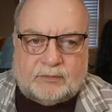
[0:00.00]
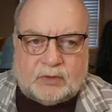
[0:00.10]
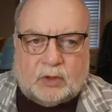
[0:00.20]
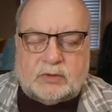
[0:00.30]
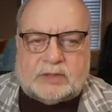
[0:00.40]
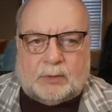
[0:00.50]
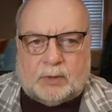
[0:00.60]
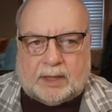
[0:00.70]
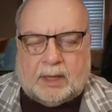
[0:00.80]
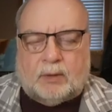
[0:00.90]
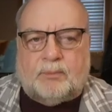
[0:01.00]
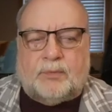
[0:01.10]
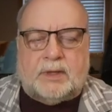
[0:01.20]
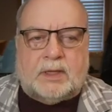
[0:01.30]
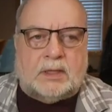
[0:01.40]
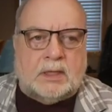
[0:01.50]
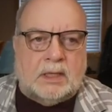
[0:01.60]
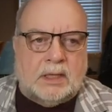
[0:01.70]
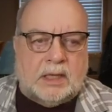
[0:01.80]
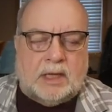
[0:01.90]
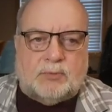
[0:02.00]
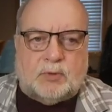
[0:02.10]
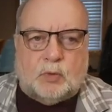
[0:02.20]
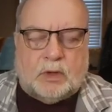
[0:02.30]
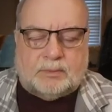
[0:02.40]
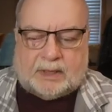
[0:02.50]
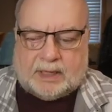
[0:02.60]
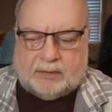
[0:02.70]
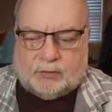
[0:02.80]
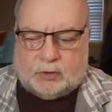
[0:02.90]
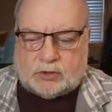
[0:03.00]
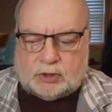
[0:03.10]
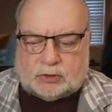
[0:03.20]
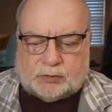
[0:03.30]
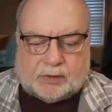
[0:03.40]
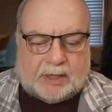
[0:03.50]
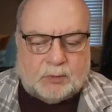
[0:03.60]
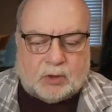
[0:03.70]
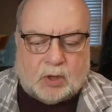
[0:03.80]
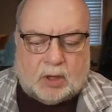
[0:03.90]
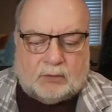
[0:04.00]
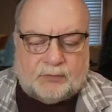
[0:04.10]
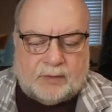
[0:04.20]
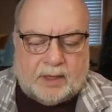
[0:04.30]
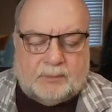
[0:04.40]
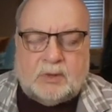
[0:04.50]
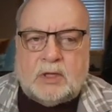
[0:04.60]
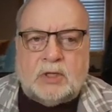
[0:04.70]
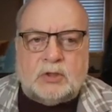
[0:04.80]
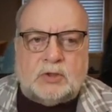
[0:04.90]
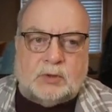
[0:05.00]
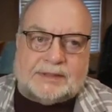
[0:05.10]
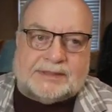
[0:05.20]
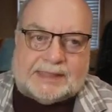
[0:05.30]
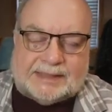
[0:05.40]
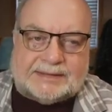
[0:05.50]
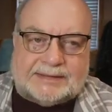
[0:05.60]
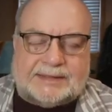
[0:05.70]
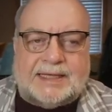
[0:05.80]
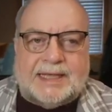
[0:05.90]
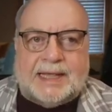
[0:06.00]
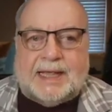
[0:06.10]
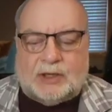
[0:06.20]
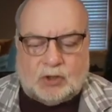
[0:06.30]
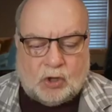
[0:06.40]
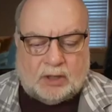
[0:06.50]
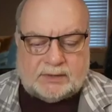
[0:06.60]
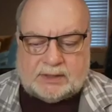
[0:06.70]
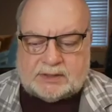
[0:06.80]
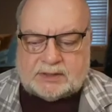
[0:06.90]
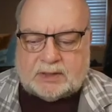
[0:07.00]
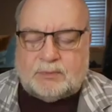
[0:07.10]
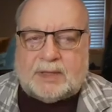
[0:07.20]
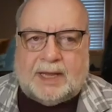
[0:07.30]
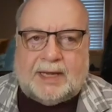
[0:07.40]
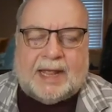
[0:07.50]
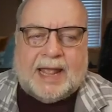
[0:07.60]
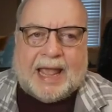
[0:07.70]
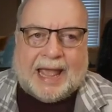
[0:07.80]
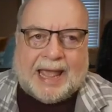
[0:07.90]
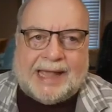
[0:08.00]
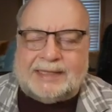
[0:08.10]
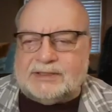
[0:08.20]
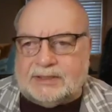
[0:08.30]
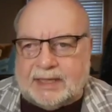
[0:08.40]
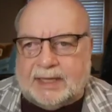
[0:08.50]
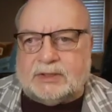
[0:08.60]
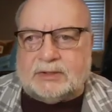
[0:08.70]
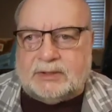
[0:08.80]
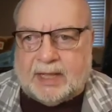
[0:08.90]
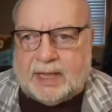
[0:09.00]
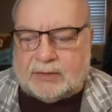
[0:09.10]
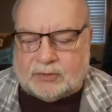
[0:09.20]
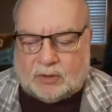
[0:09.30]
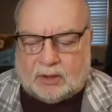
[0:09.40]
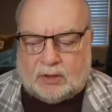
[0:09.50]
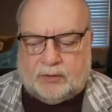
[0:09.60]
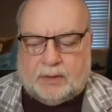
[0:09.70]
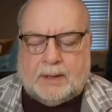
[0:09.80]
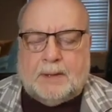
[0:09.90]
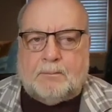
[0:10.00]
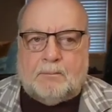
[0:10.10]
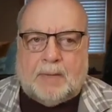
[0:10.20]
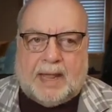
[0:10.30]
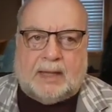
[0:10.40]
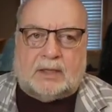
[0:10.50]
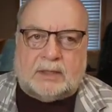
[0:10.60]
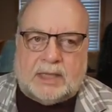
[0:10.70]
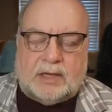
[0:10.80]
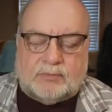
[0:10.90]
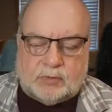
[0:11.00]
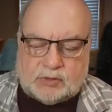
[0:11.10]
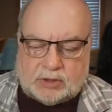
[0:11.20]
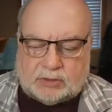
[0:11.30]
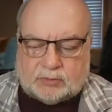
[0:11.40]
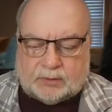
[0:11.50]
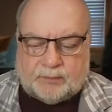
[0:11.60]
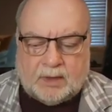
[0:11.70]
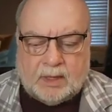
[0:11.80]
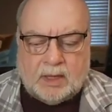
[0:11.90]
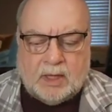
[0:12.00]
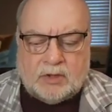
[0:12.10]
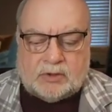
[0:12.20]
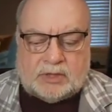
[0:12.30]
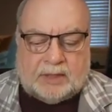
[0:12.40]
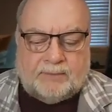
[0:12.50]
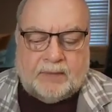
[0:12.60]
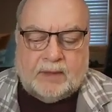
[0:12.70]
those that would help the Hebrew women have their children, that he would call for them to assist in causing some kind of accidental death to all the male Hebrew children. You see,